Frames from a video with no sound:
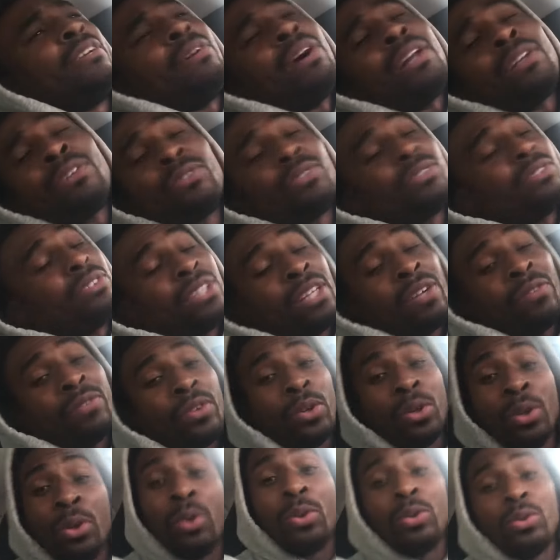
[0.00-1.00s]
I don't give
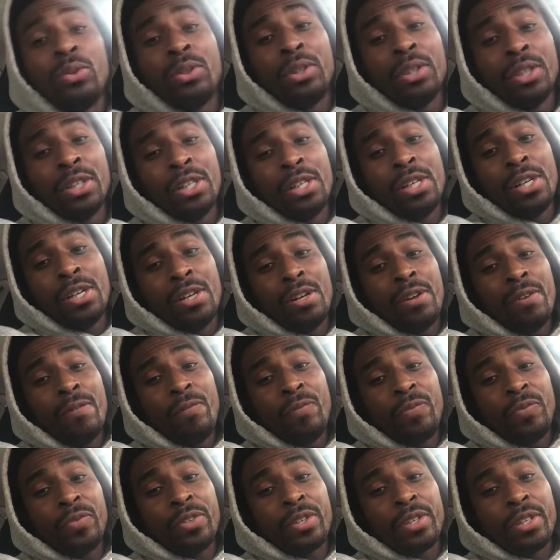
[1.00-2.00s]
a hoot.
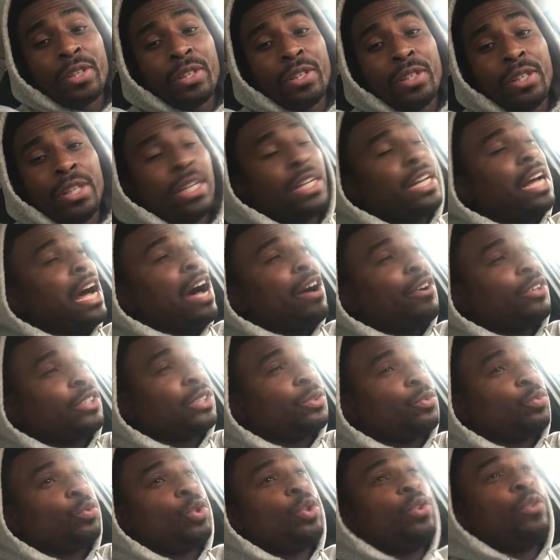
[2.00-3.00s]
Nigga, I
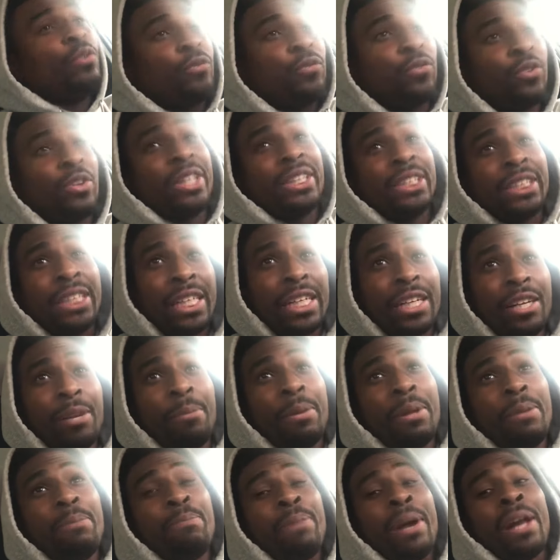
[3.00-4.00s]
was rooting for this nigga to
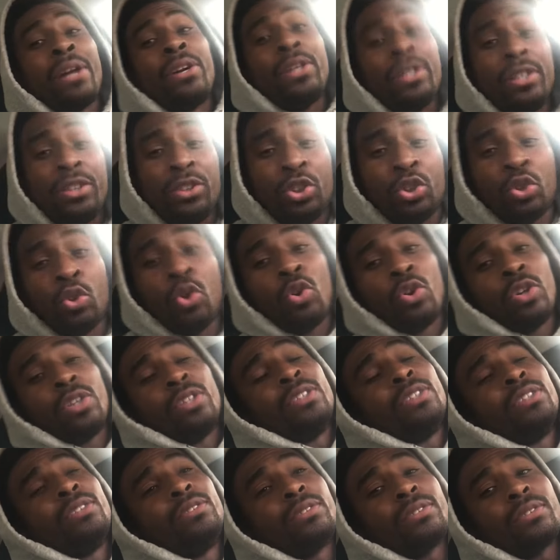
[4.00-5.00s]
be better than
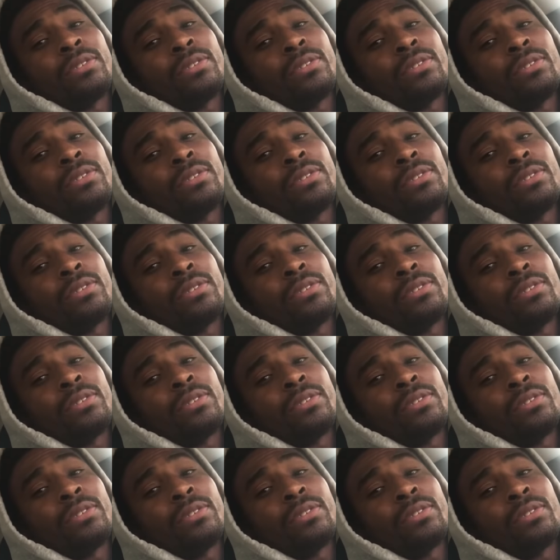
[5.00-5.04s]
Jordan.